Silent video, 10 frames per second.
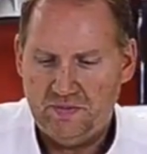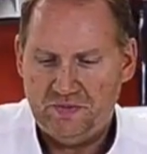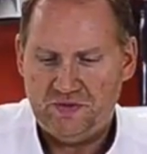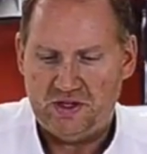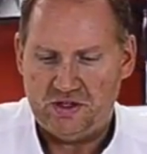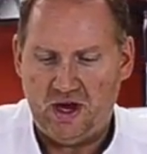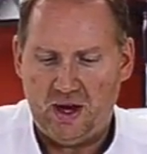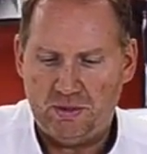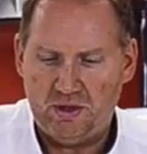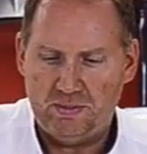You've got your
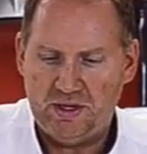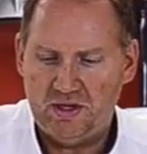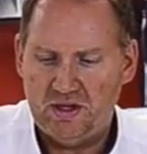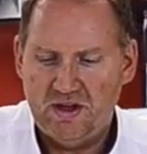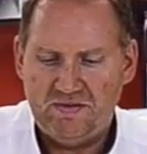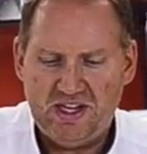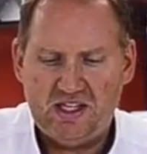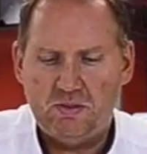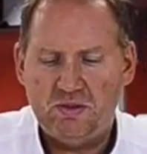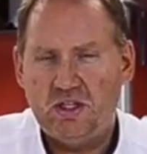hopper up here. Feeding
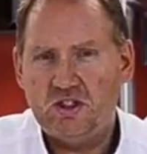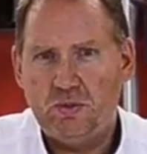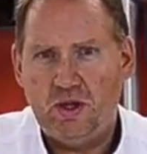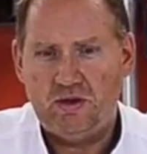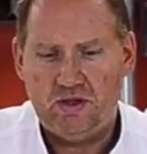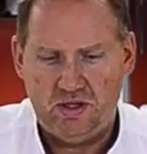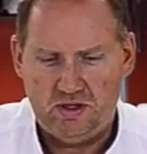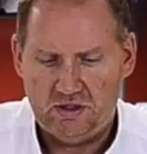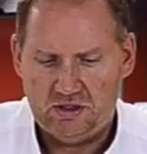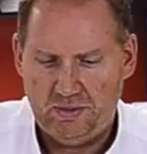tube's a little smaller than
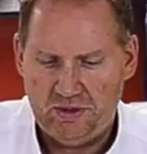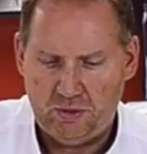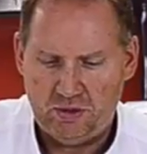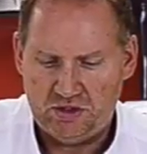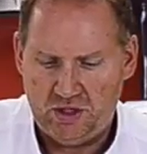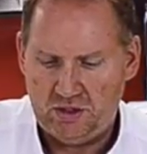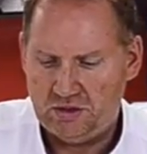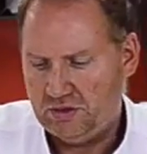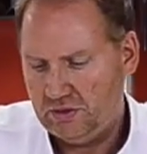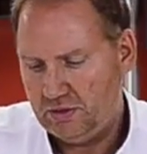some of the
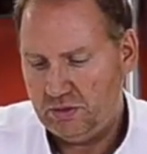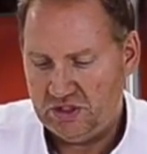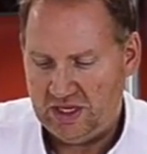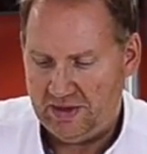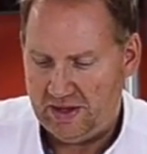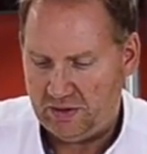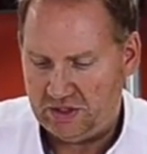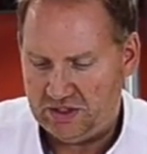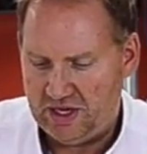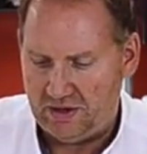horizontals. We'll see how that
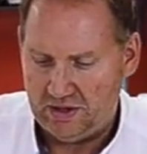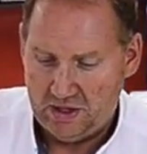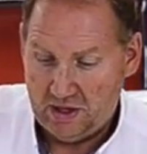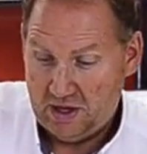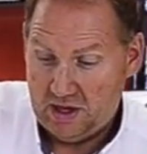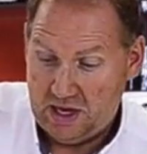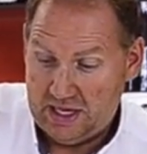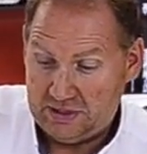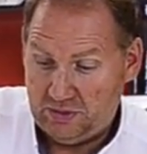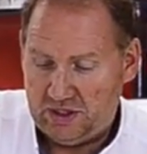works out. And
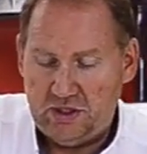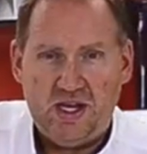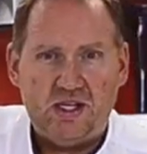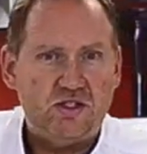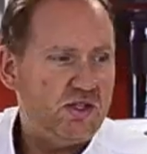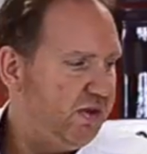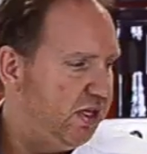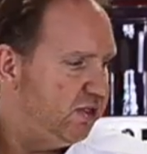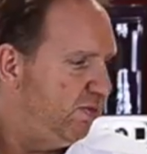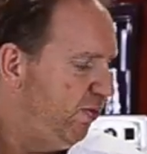that's what I'll do next. I've
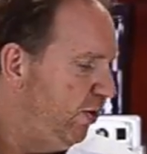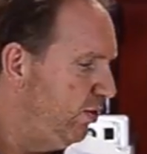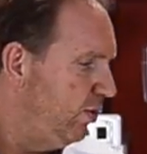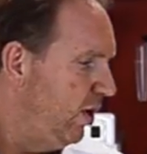got some fruit,